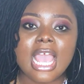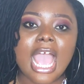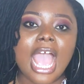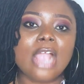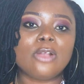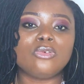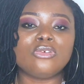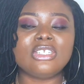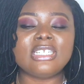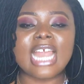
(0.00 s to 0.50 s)
I
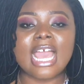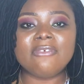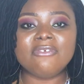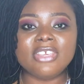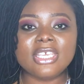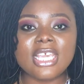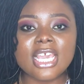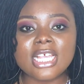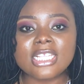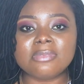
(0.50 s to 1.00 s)
could
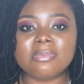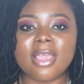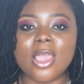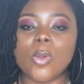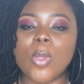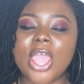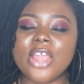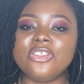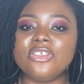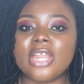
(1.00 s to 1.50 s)
navigate my way.
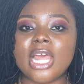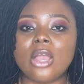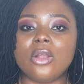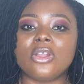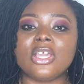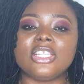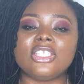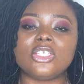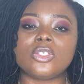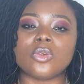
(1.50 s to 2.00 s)
I knew that,
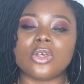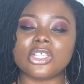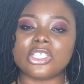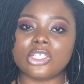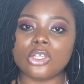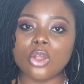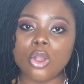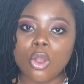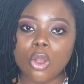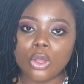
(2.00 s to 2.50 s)
okay, this was the
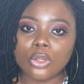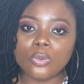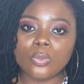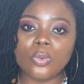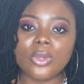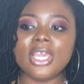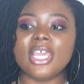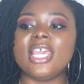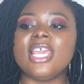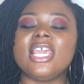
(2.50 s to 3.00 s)

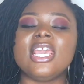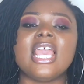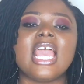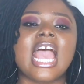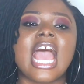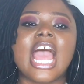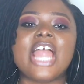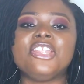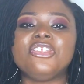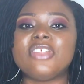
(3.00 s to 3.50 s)
hallway.
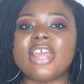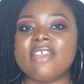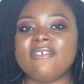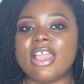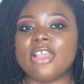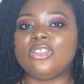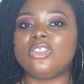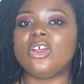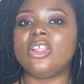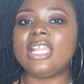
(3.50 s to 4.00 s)
I knew that if I
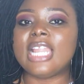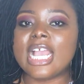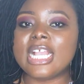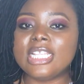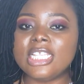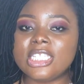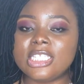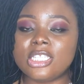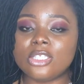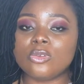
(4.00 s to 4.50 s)
turned like
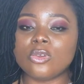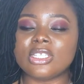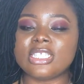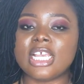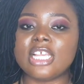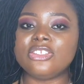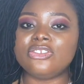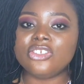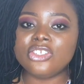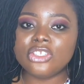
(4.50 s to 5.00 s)
this was
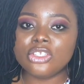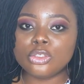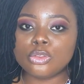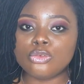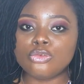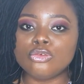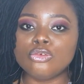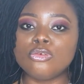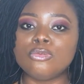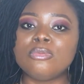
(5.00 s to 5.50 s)
entering this
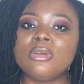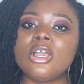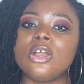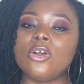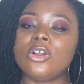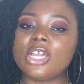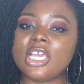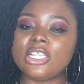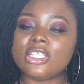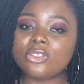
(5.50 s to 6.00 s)
room.
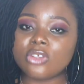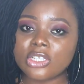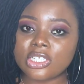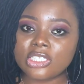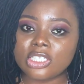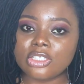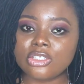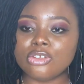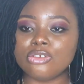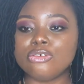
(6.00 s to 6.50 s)
Okay, this was the
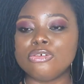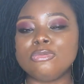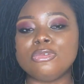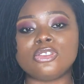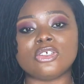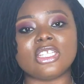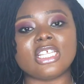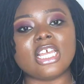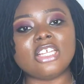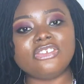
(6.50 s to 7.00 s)
sitting room. This
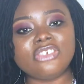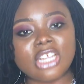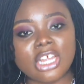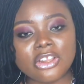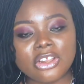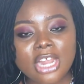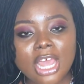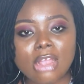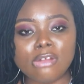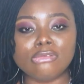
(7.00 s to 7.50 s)
was entering
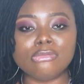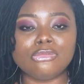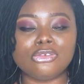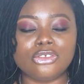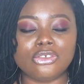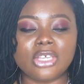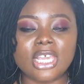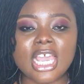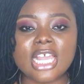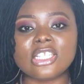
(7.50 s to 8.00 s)
another room. You
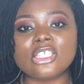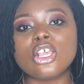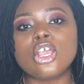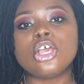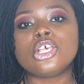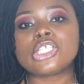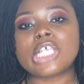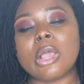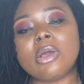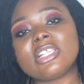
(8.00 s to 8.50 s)
get?
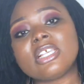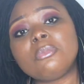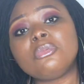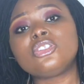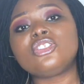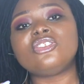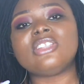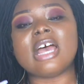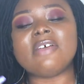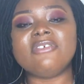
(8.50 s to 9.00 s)
So I was able
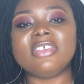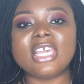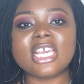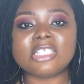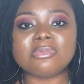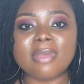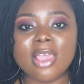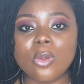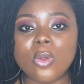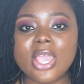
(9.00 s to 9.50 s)
to navigate
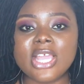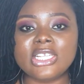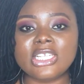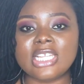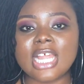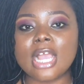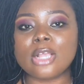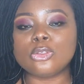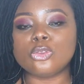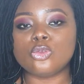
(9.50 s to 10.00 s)
my way in the
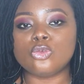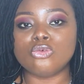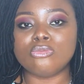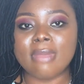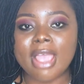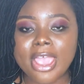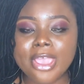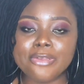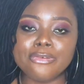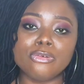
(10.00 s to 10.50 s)
dark to
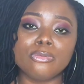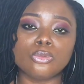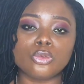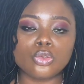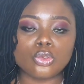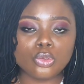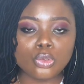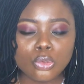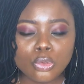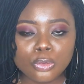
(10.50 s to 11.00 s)
my room.
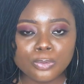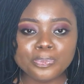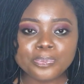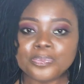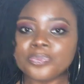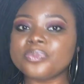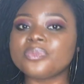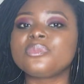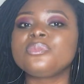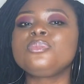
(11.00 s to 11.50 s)
Two,
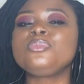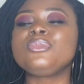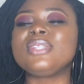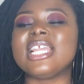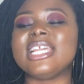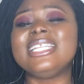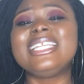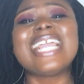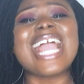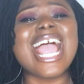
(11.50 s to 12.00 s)

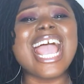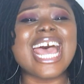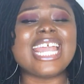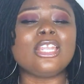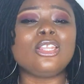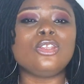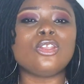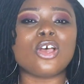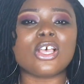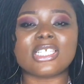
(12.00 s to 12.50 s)
the guy
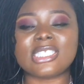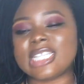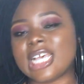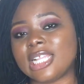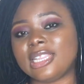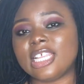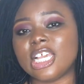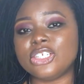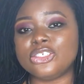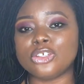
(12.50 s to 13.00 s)
had lost
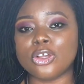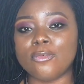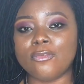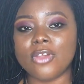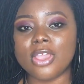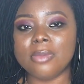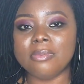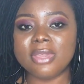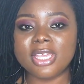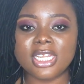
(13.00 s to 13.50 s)
attention for
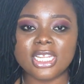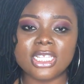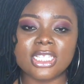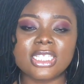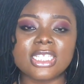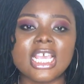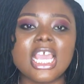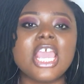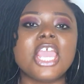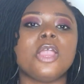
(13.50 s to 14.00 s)
a minute.
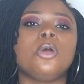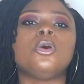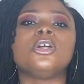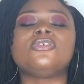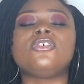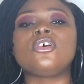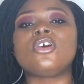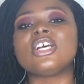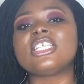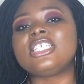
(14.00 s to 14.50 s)
He was
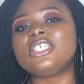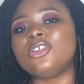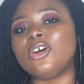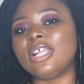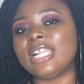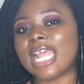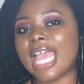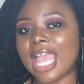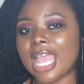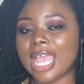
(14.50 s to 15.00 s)
focusing
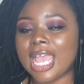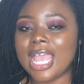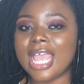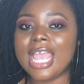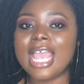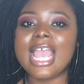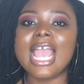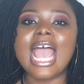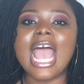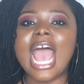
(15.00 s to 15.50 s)
on her,
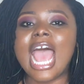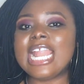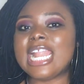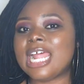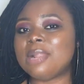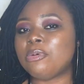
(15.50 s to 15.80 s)
and